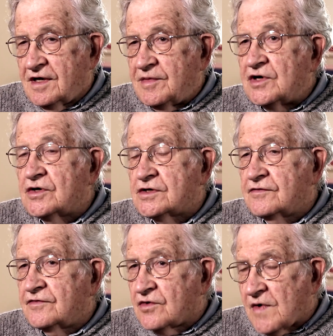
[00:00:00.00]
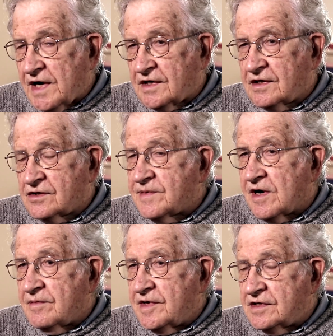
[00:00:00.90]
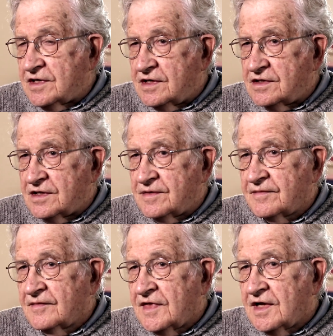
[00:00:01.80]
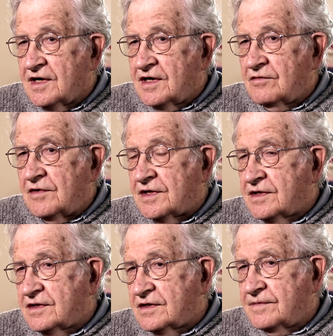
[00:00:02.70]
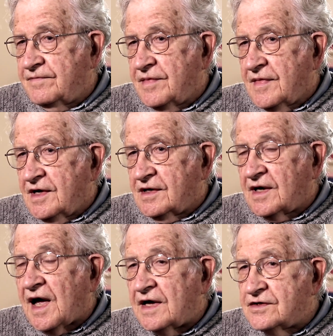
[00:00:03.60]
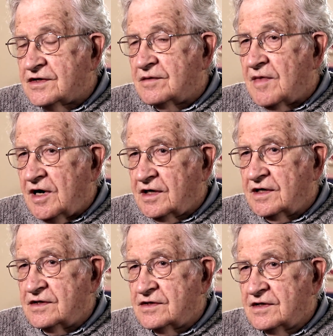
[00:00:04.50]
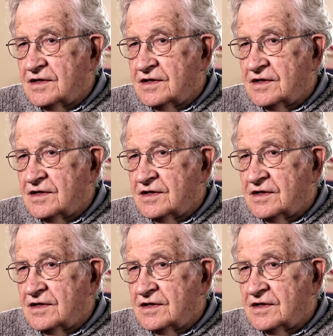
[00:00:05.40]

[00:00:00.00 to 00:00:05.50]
because of direct experimentation with cats and monkeys.